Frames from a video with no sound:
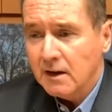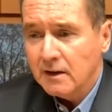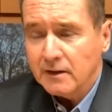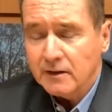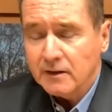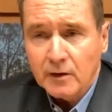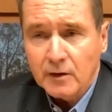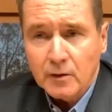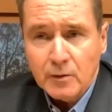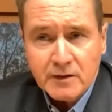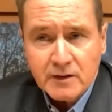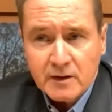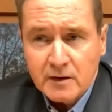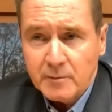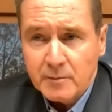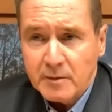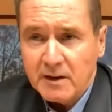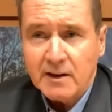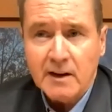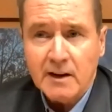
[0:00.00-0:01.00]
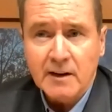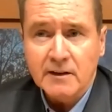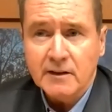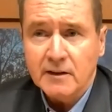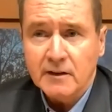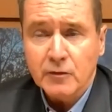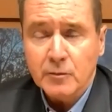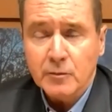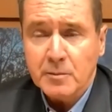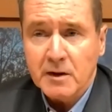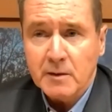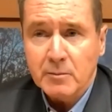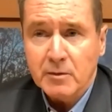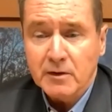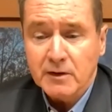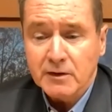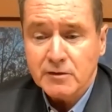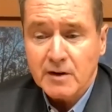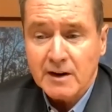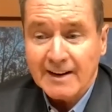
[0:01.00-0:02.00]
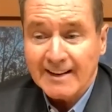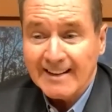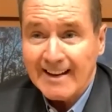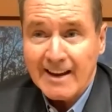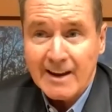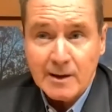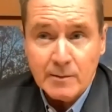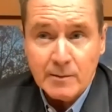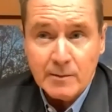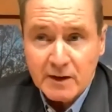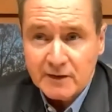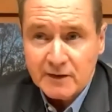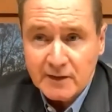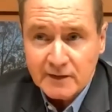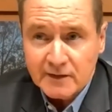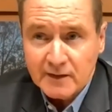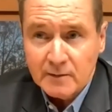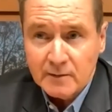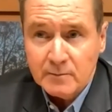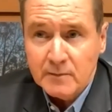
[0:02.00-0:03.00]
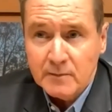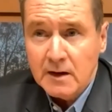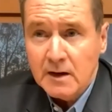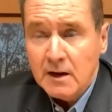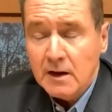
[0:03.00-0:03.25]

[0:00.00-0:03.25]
there's always going to be a tendency for people to try to game the system,